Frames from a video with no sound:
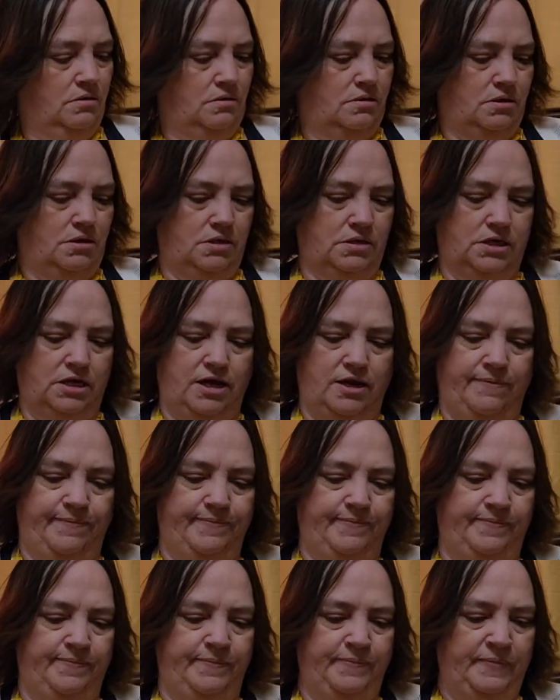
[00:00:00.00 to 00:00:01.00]
Okay.
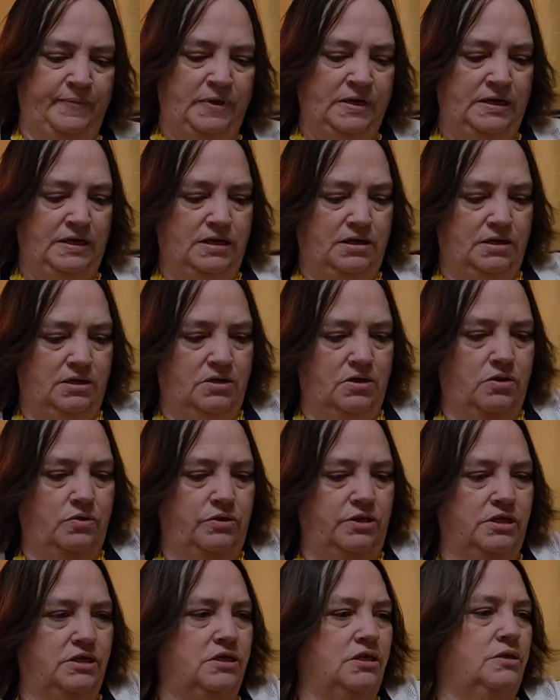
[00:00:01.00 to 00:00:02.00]
Oh,
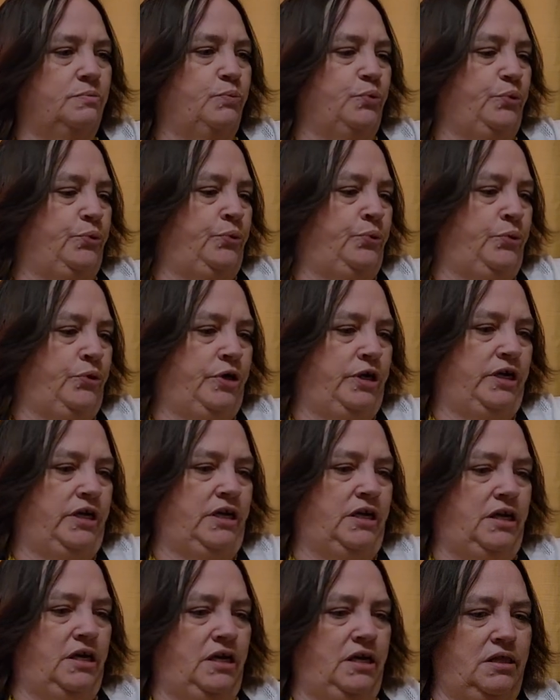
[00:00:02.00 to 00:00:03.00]
this is
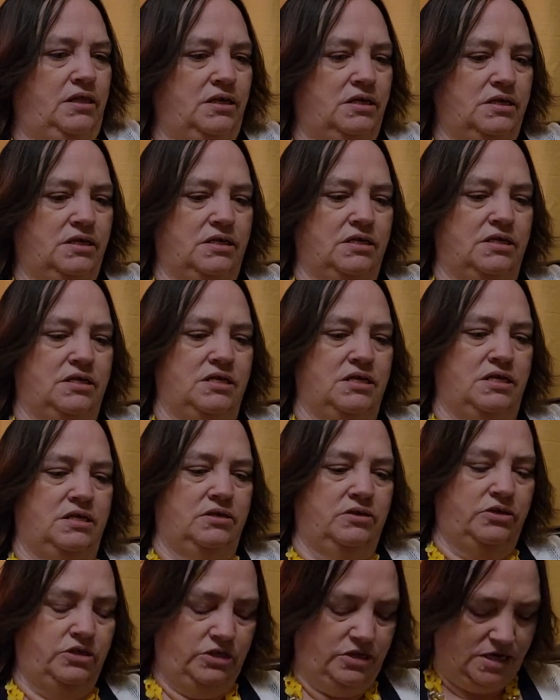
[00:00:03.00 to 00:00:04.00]
pretty. This is another
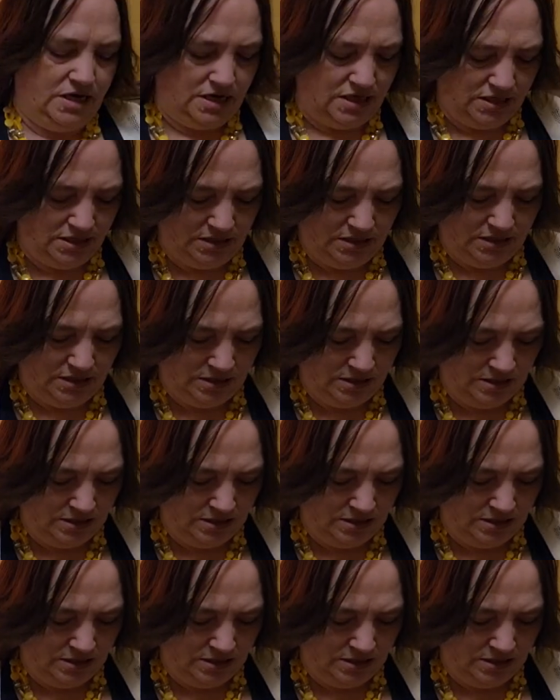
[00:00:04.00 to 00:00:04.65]
dress.